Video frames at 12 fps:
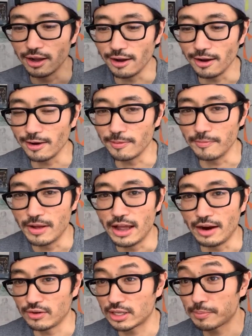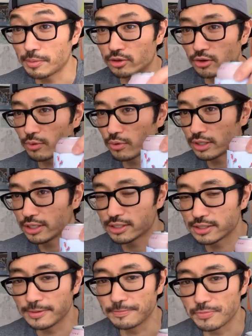Every time I drink with this,
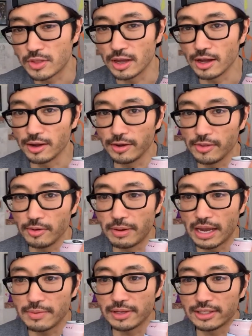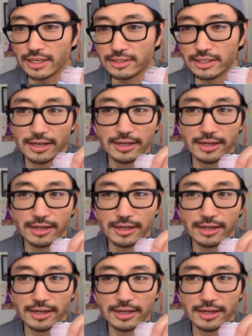the baby says,